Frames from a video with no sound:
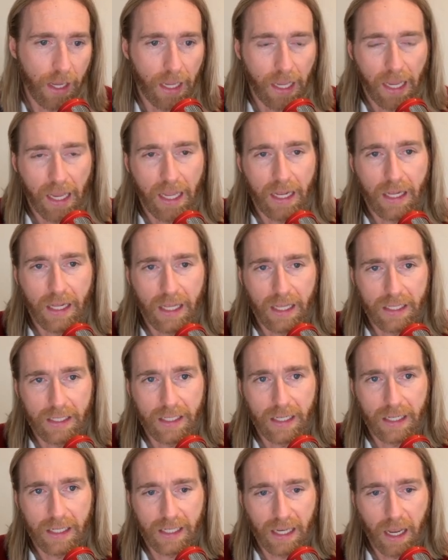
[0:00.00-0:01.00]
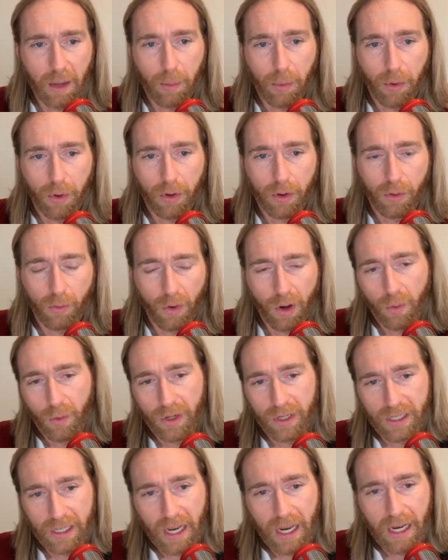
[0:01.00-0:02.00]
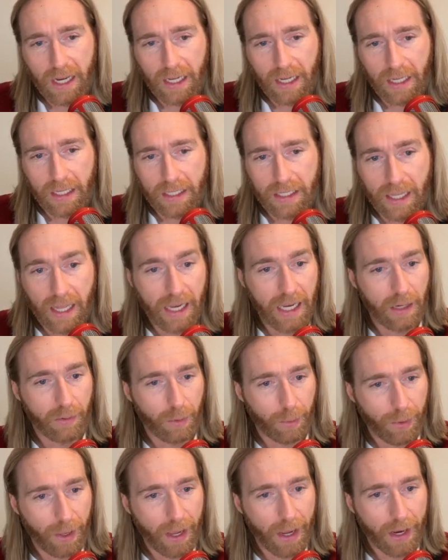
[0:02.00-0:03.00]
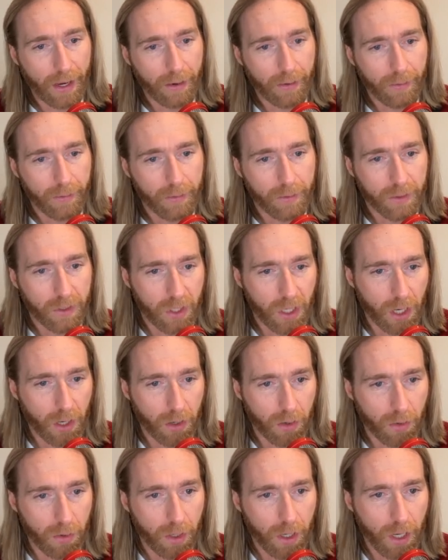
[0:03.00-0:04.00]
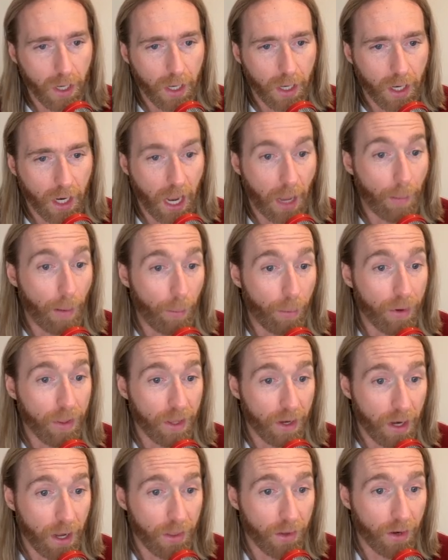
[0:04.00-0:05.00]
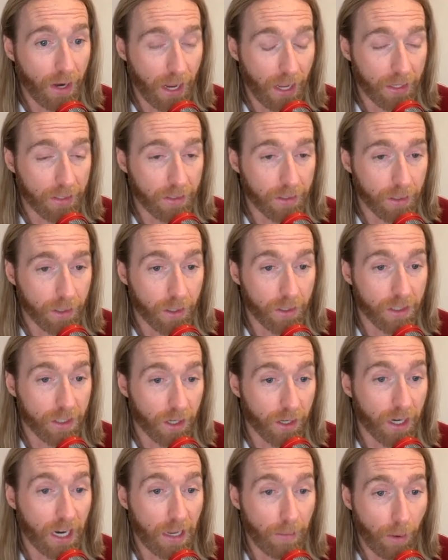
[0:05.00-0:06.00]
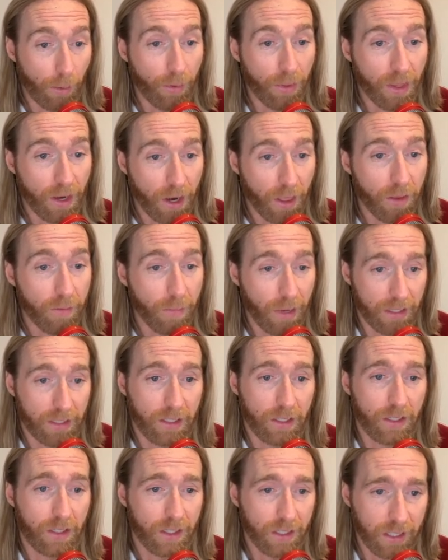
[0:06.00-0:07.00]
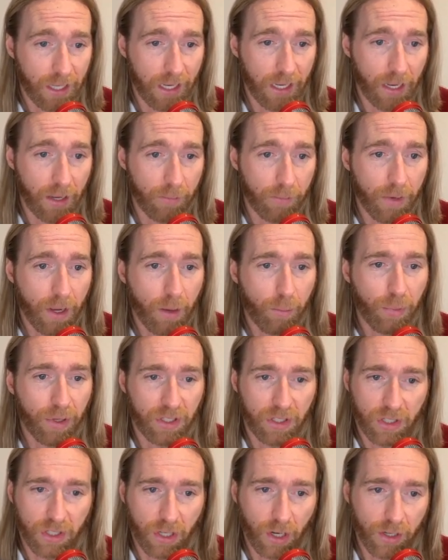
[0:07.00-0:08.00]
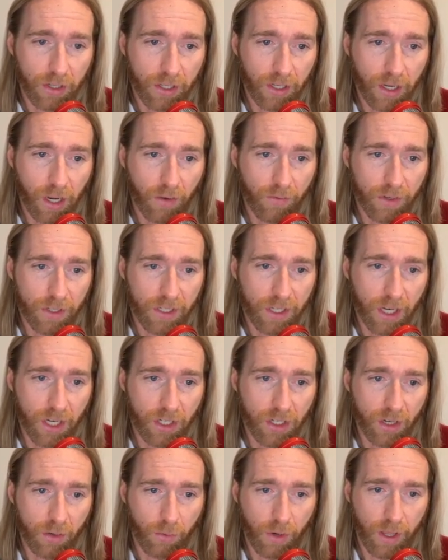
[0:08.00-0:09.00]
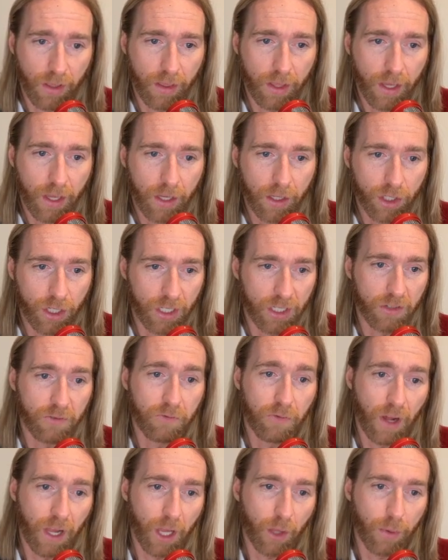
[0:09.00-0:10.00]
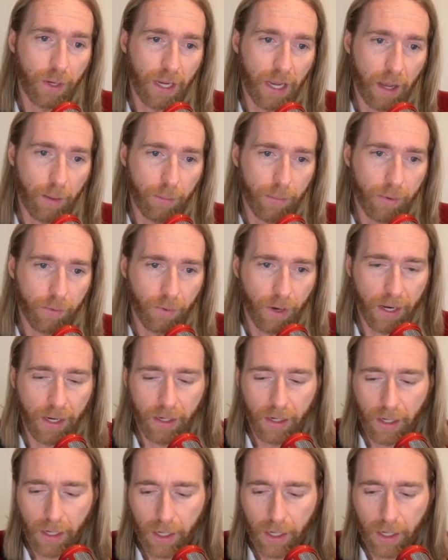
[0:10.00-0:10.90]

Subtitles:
In this example, what we're saying is they didn't reply. So come up with another message to send them, but start the conversation with just following up, right?